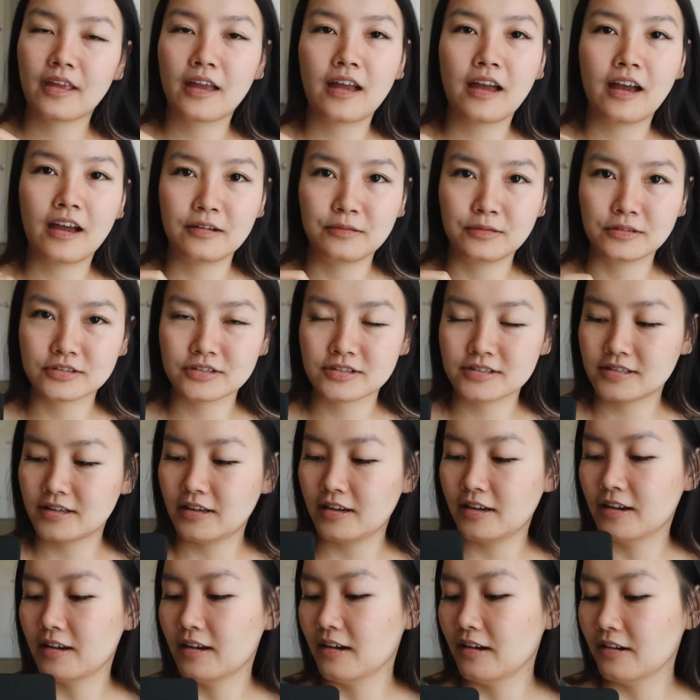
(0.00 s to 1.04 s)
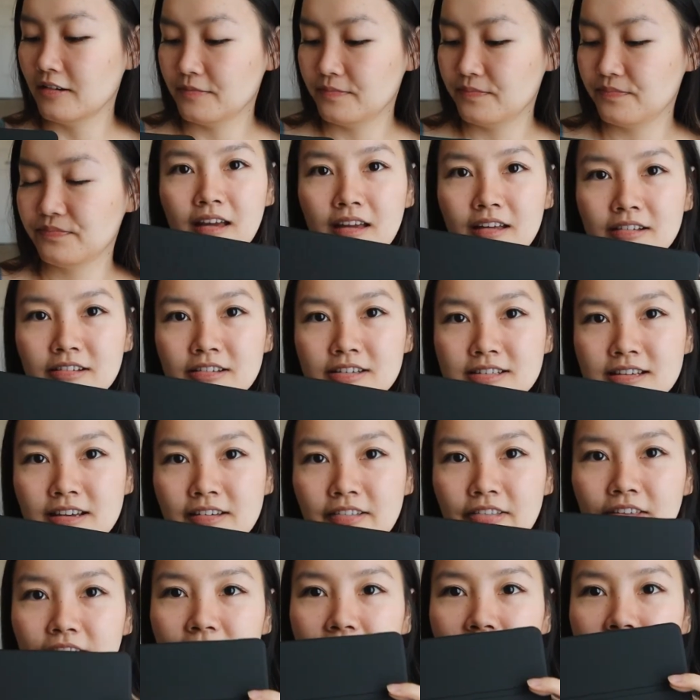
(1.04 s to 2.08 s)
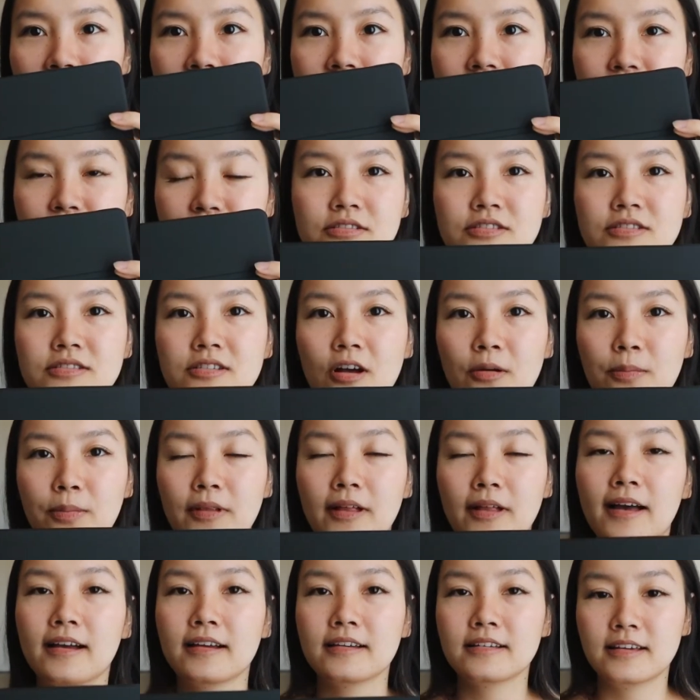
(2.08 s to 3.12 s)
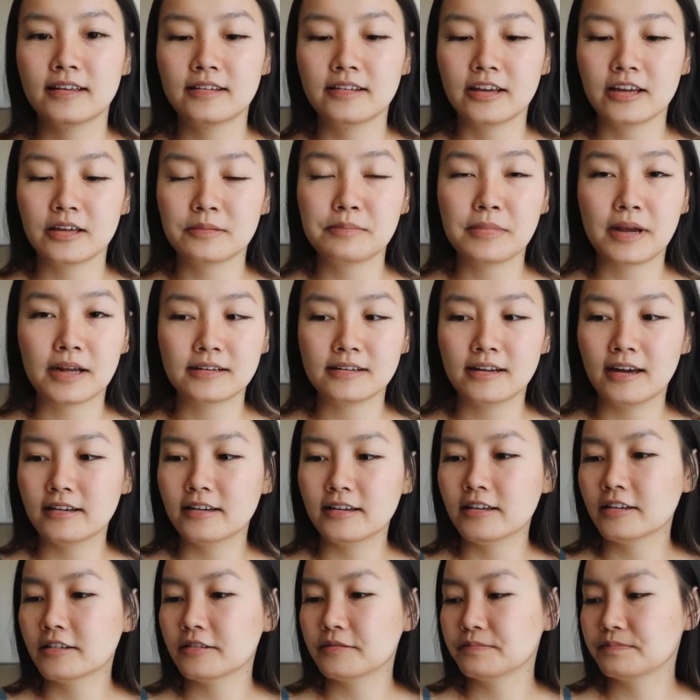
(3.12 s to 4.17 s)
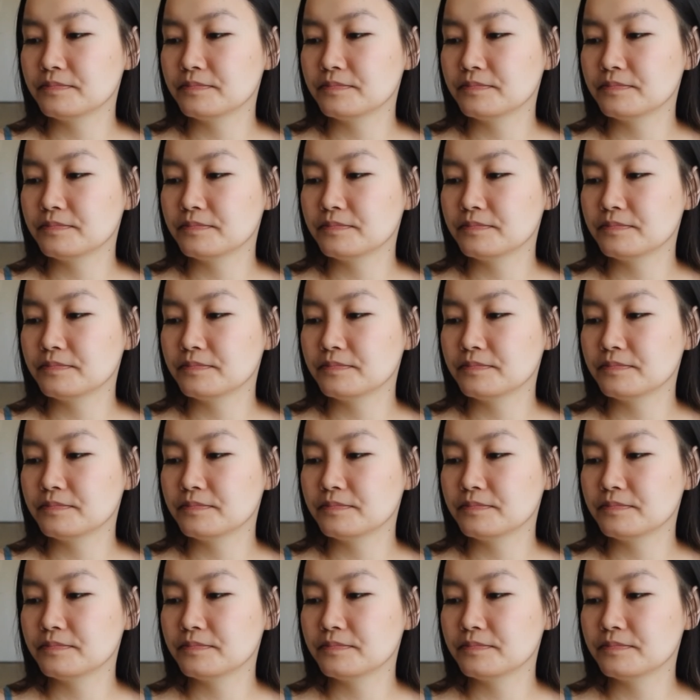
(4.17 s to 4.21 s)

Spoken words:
I will just take it out. It looks like this. It's just all black and like magnetic.